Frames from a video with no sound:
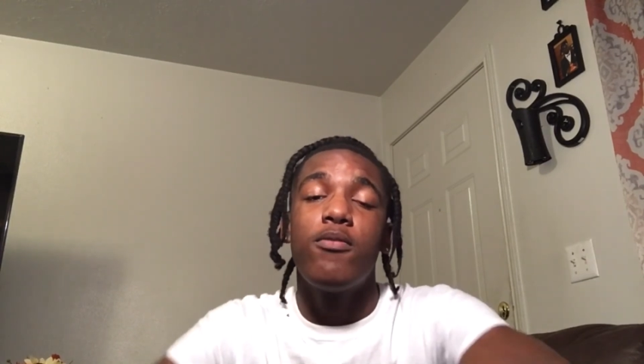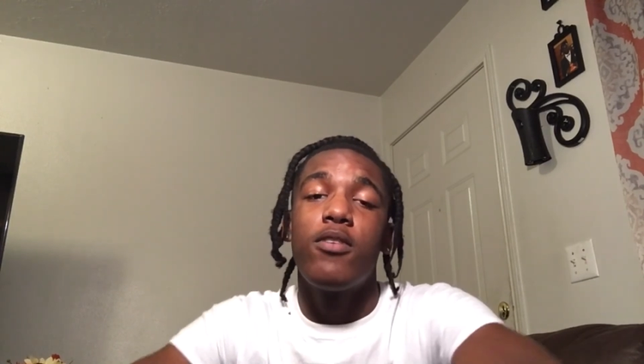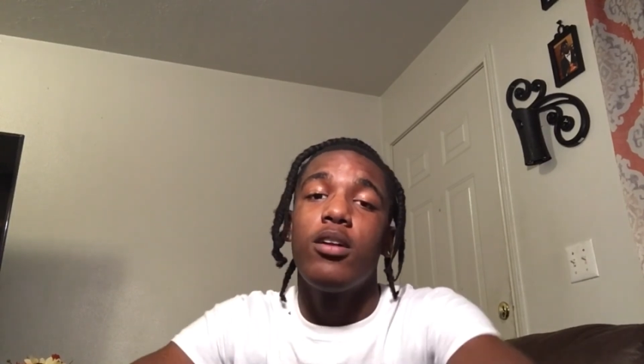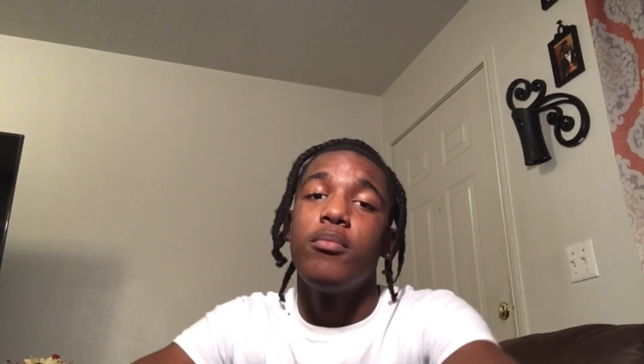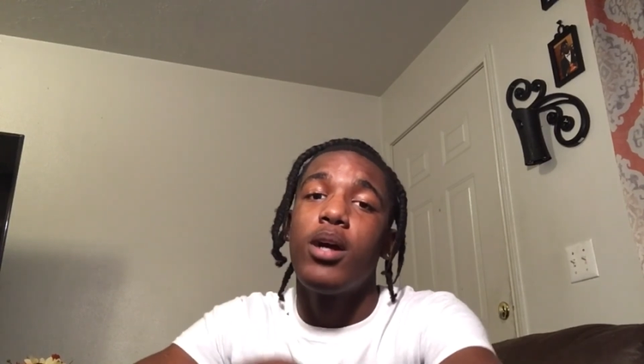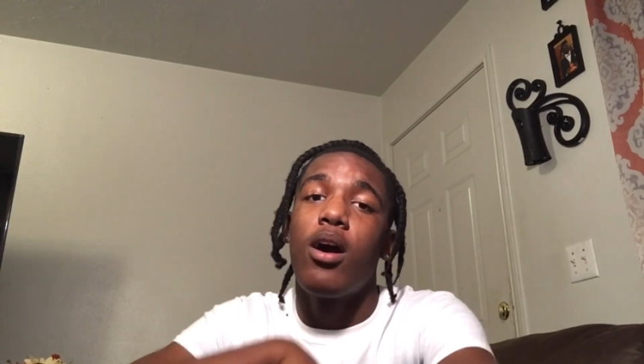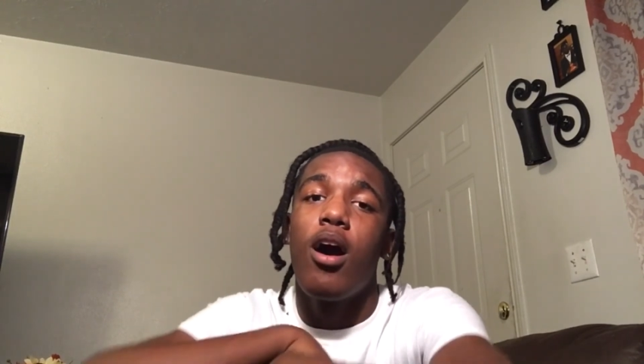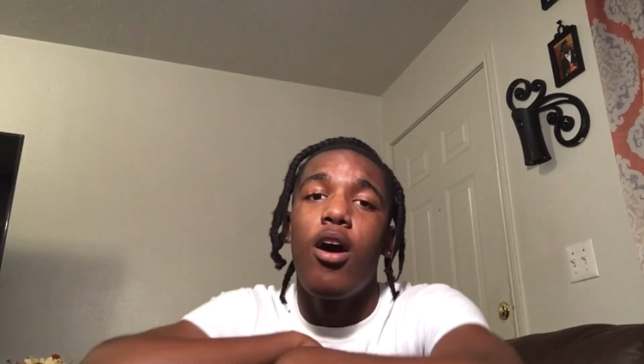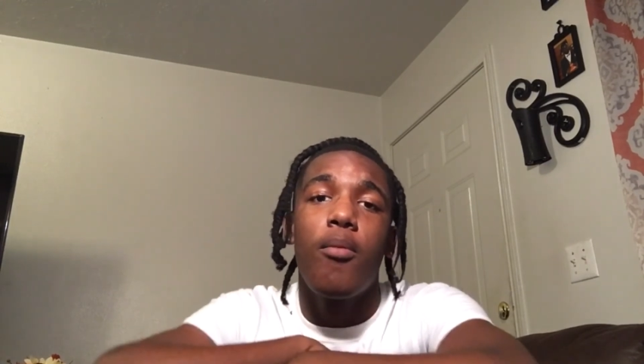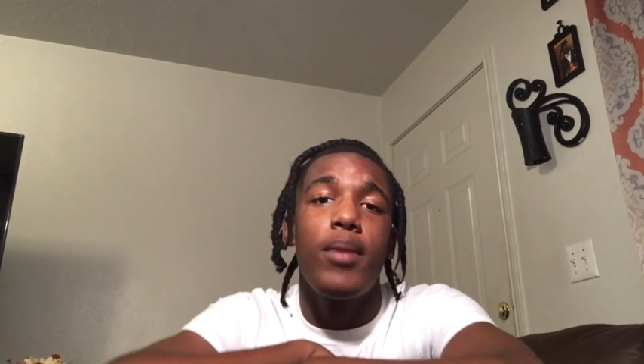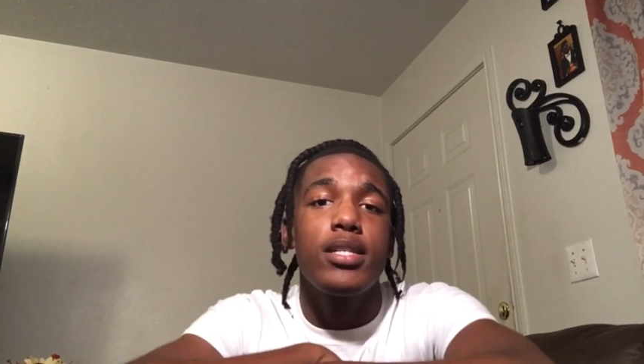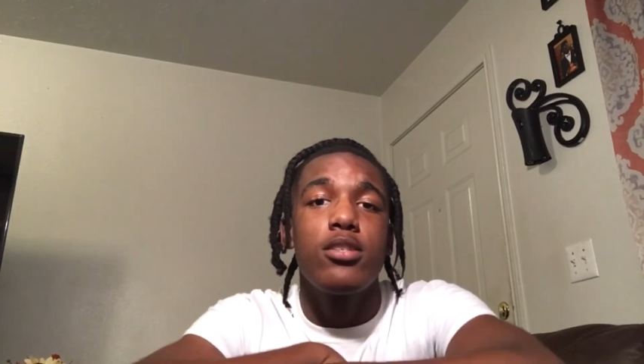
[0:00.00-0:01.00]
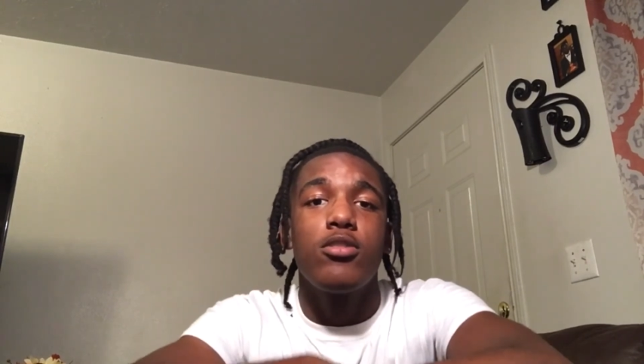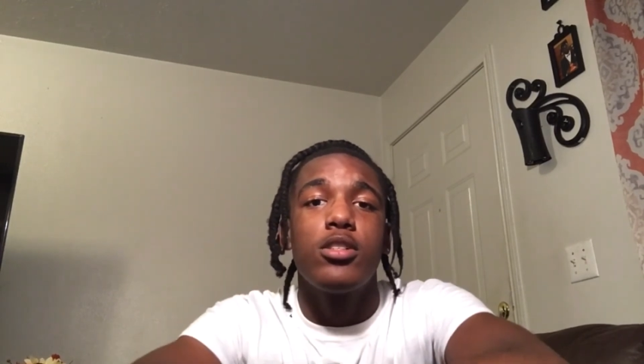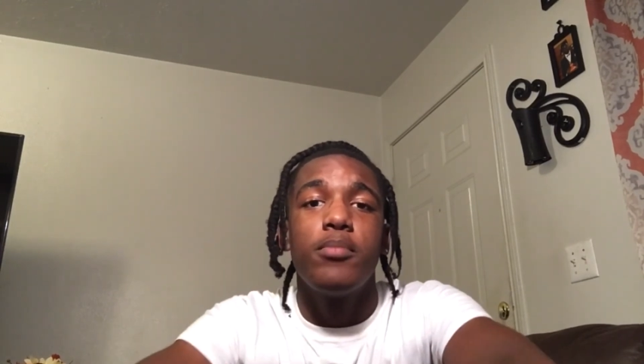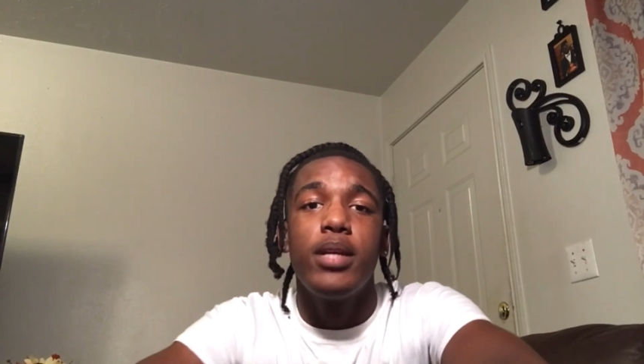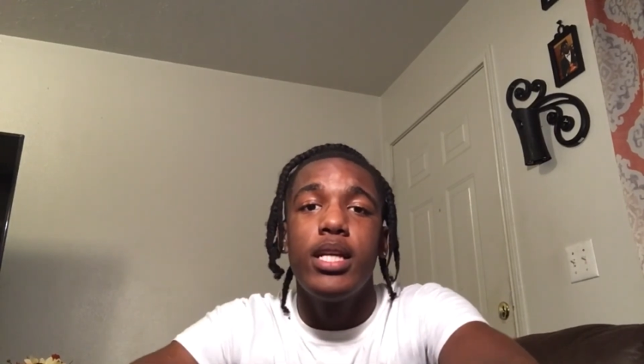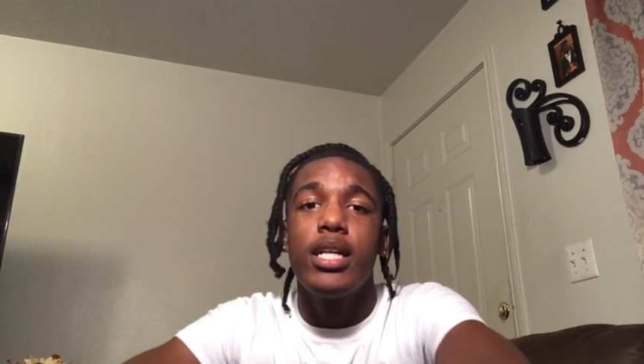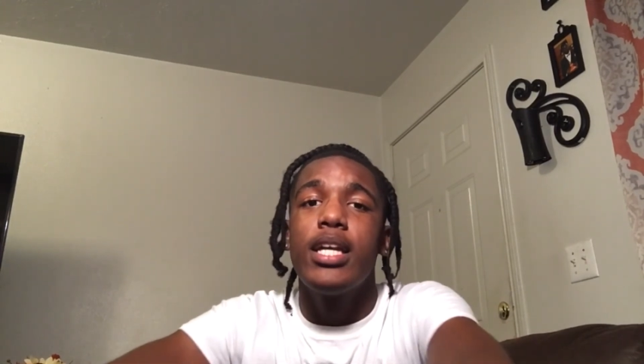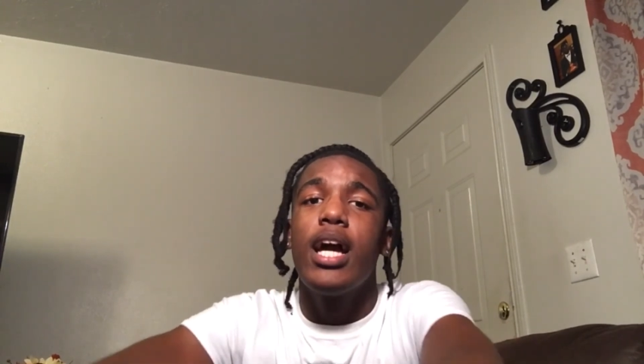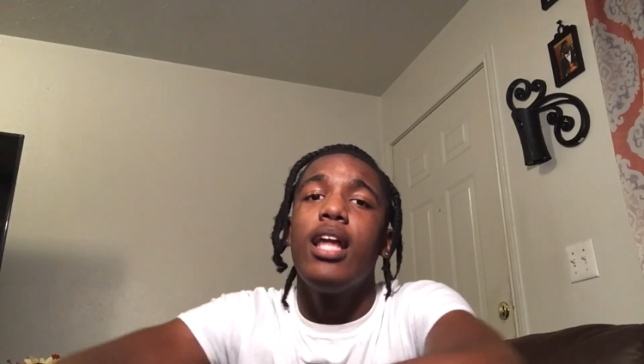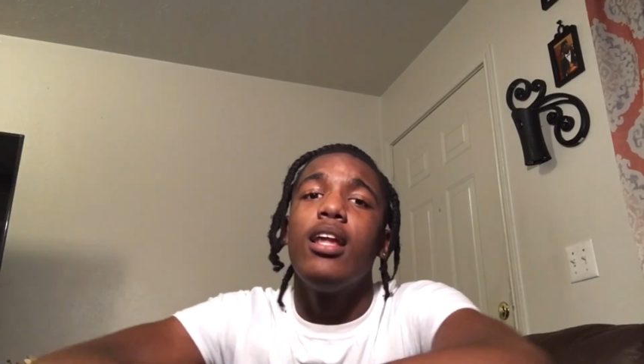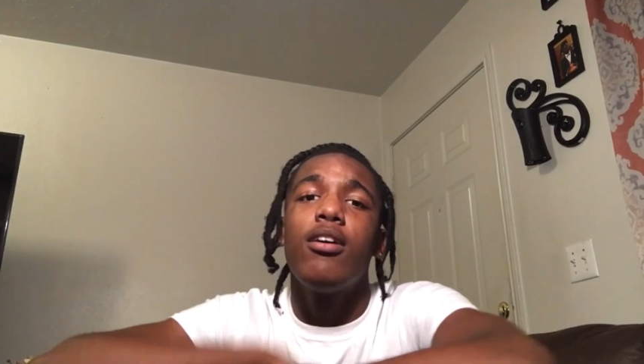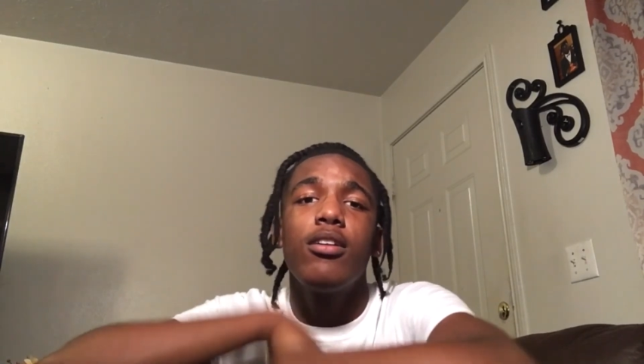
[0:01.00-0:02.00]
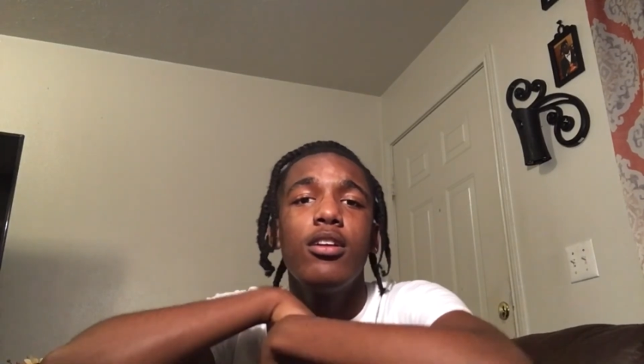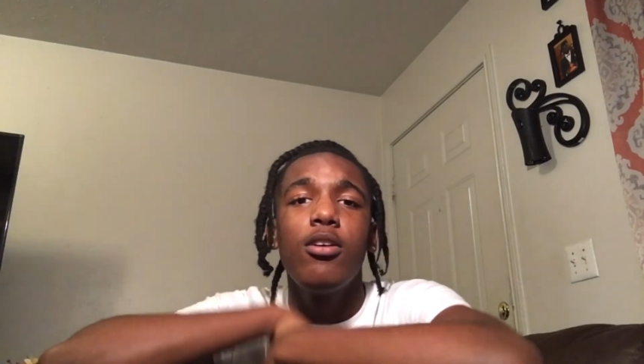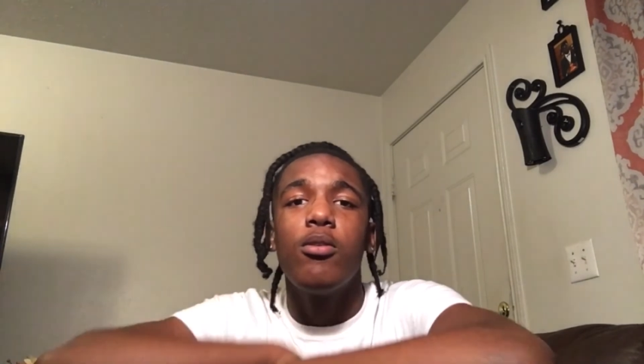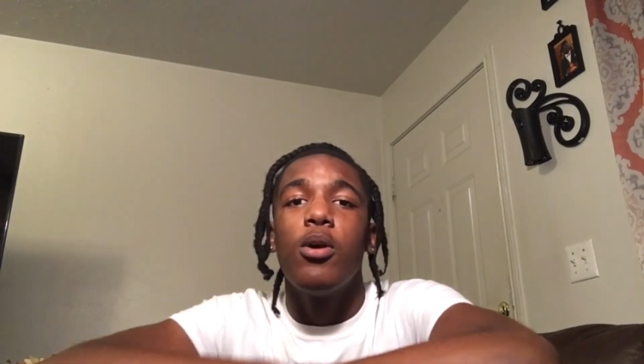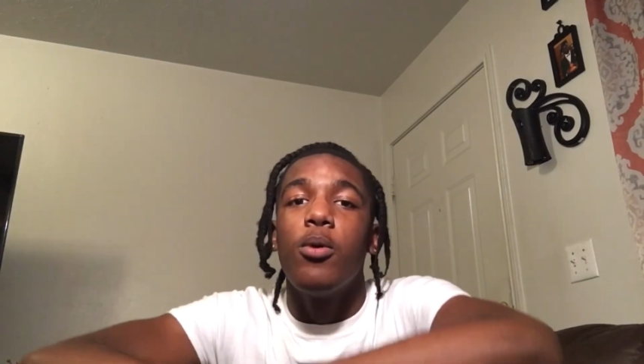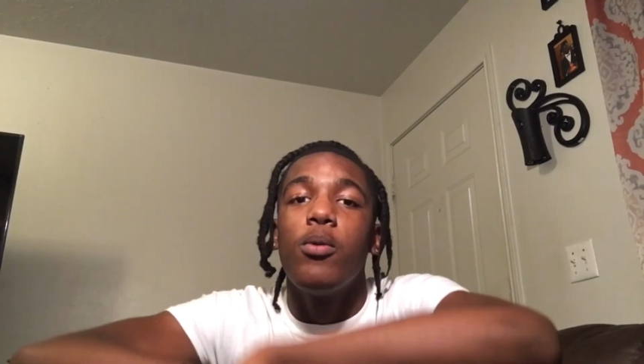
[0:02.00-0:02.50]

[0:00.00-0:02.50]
Follow me on all my social media. And y'all already know,